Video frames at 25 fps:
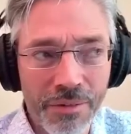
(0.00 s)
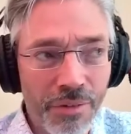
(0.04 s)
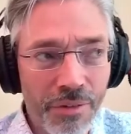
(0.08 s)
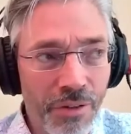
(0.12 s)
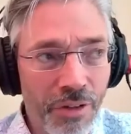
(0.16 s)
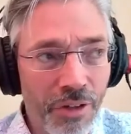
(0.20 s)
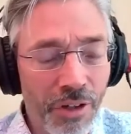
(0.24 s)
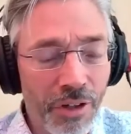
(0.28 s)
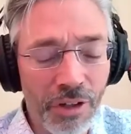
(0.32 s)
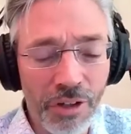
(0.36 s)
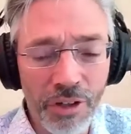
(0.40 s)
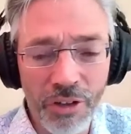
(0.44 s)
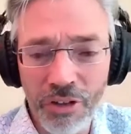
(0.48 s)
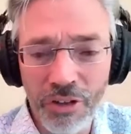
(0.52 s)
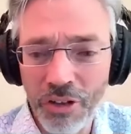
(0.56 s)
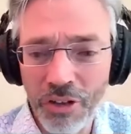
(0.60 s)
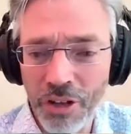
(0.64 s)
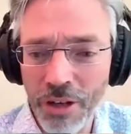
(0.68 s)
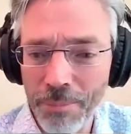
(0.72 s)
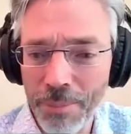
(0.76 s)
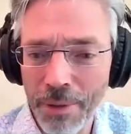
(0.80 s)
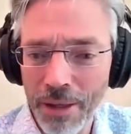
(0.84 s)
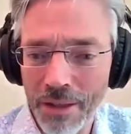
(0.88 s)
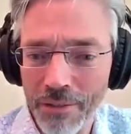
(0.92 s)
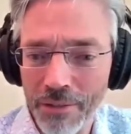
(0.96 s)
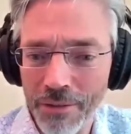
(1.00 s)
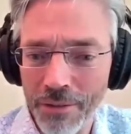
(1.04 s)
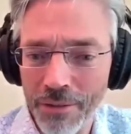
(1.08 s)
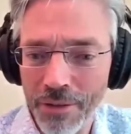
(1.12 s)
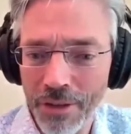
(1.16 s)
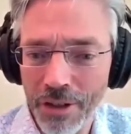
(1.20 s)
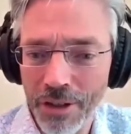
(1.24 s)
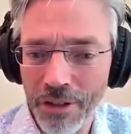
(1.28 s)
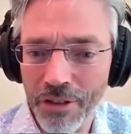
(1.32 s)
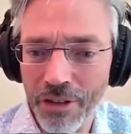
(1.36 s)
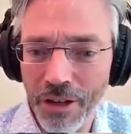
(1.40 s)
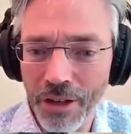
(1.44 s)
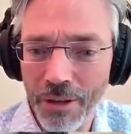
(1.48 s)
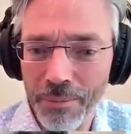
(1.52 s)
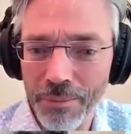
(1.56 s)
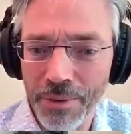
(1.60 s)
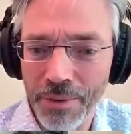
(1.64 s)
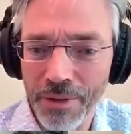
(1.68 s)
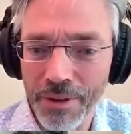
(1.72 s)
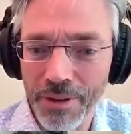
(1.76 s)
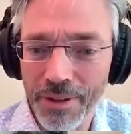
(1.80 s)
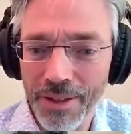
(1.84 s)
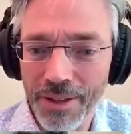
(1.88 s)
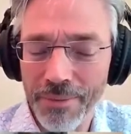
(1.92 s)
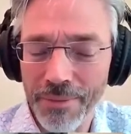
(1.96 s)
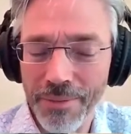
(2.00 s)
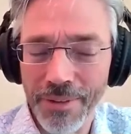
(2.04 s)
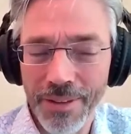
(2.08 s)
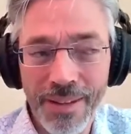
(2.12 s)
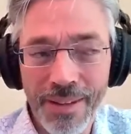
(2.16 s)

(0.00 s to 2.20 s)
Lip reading: For shipping, for example,